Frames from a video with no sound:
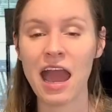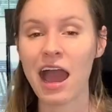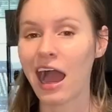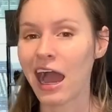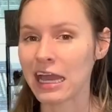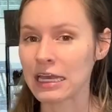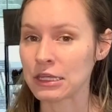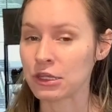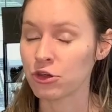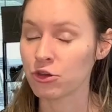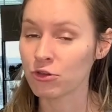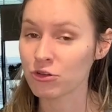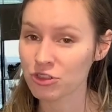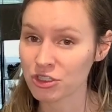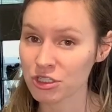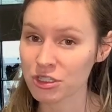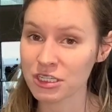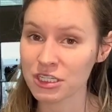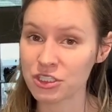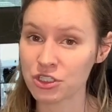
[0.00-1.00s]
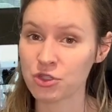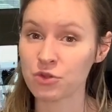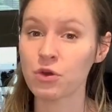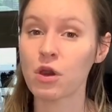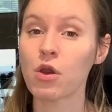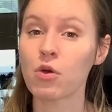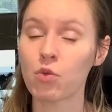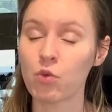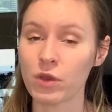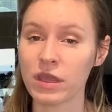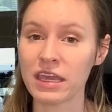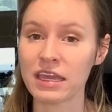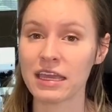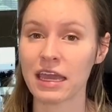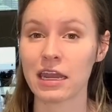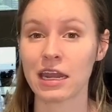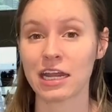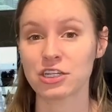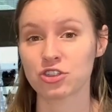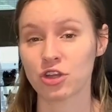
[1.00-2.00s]
I usually do a week,
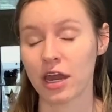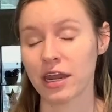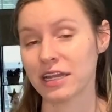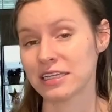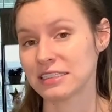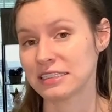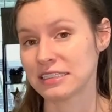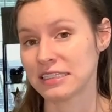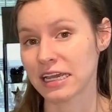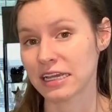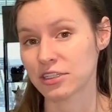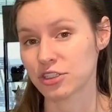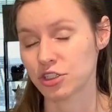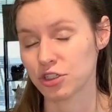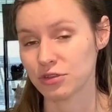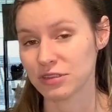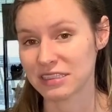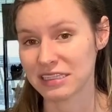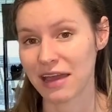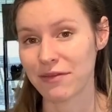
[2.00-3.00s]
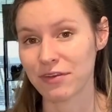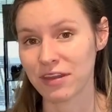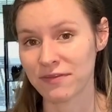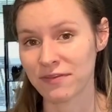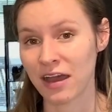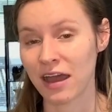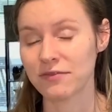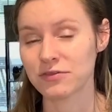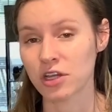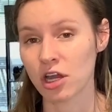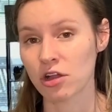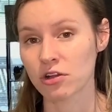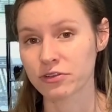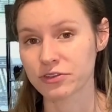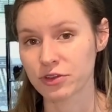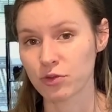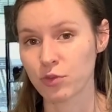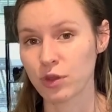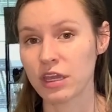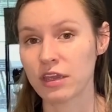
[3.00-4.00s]
and I try to stick to $75
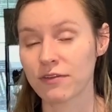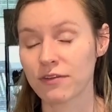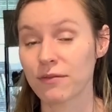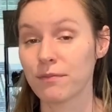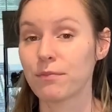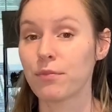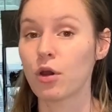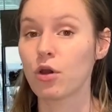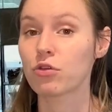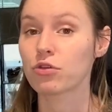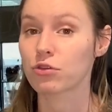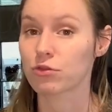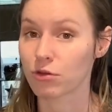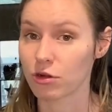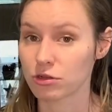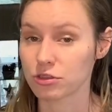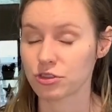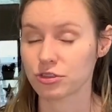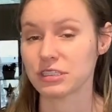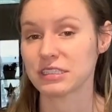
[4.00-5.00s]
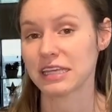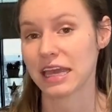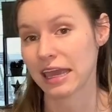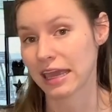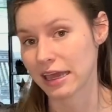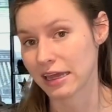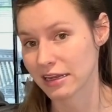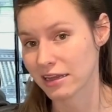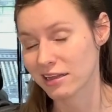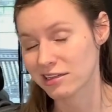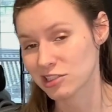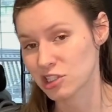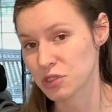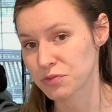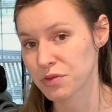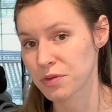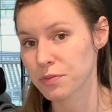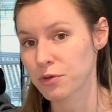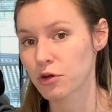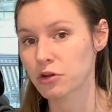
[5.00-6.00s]
a week for both groceries and
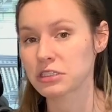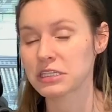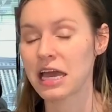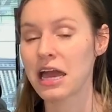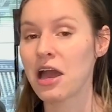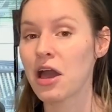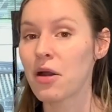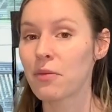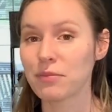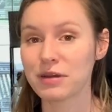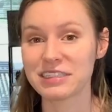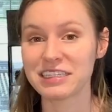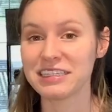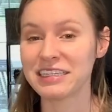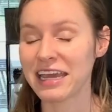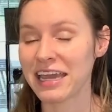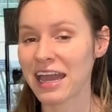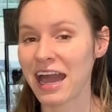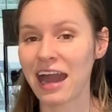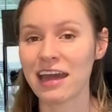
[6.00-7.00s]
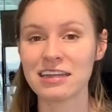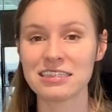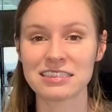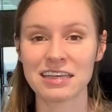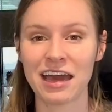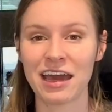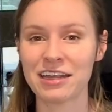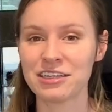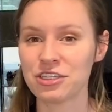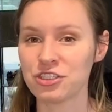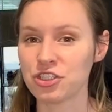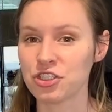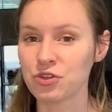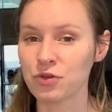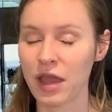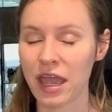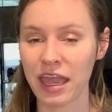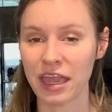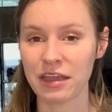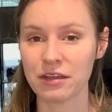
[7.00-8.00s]
consumables, but today I decided to do
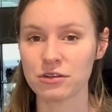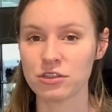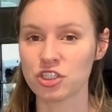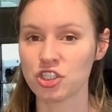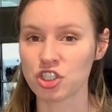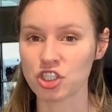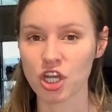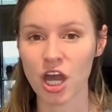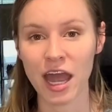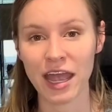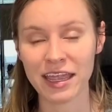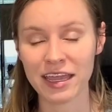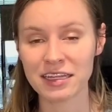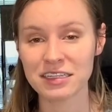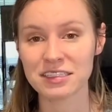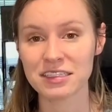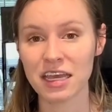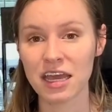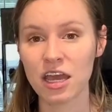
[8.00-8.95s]
a giant